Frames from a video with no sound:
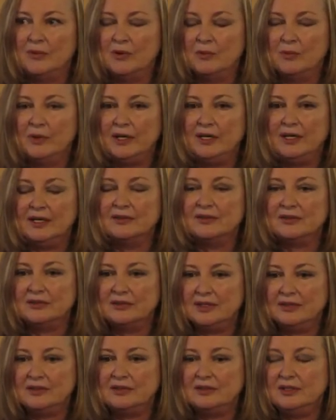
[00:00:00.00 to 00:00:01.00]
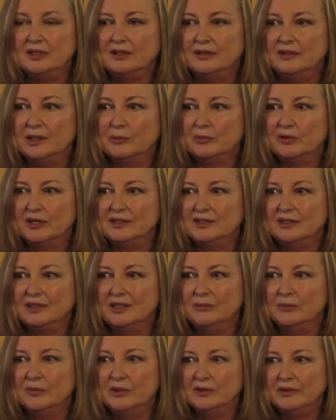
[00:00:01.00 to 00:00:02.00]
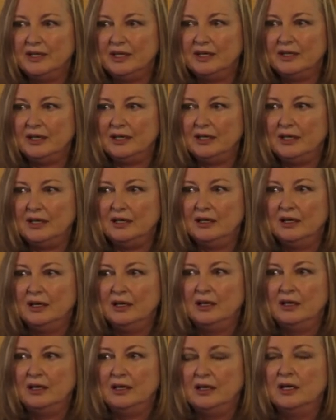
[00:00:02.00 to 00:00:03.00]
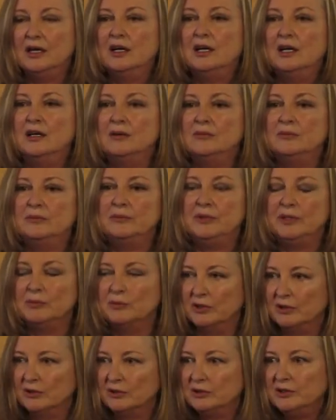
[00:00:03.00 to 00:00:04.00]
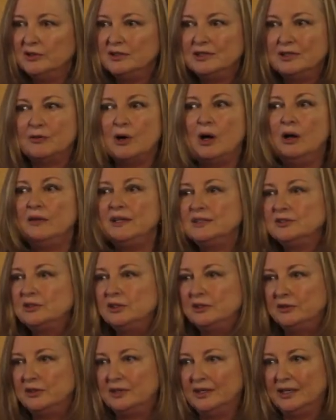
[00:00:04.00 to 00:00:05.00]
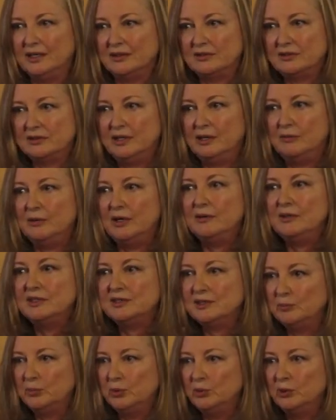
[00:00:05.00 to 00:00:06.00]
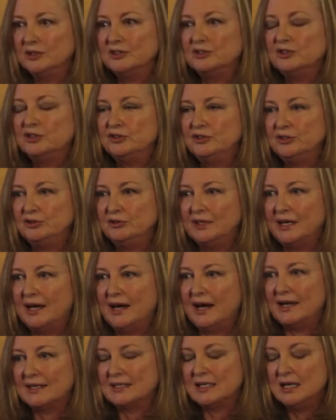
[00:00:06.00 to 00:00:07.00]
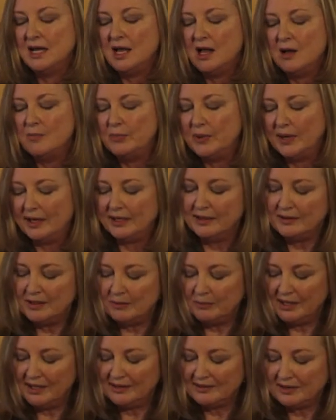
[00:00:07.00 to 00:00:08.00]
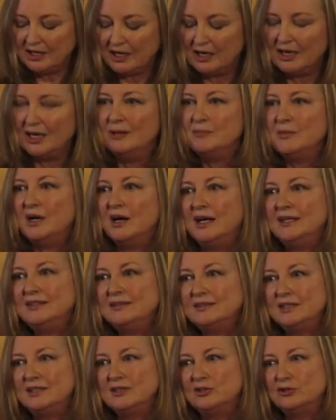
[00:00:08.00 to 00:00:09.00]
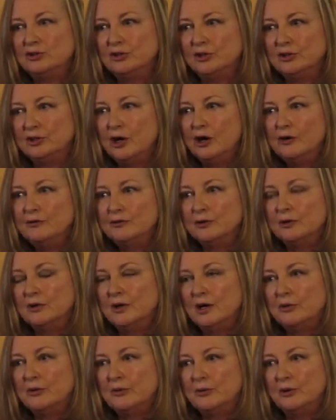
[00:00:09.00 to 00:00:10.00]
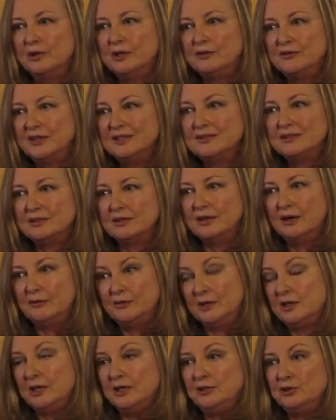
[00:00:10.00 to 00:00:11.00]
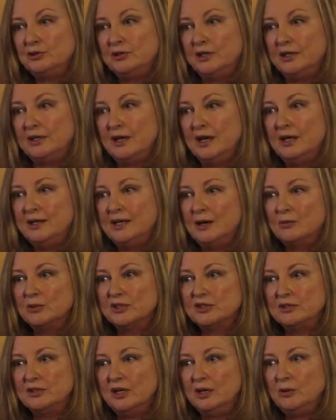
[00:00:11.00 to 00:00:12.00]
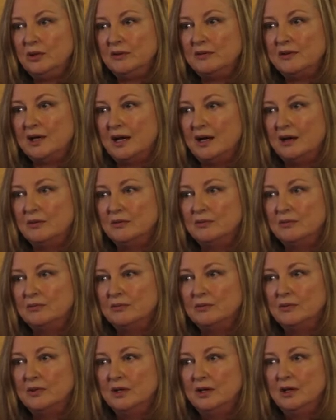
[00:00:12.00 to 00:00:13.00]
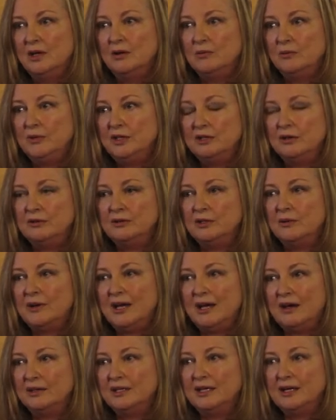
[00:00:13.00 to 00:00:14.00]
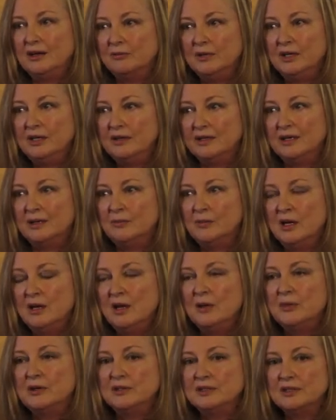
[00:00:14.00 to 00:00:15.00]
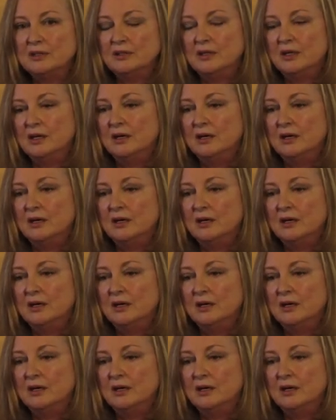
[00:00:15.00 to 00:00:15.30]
We insisted that President Maliki be more inclusive, all these good things. It's important to do that. But in the meantime, ISIS took over a third of the country, and now we're stuck with that. We don't know how to get rid of them. There's an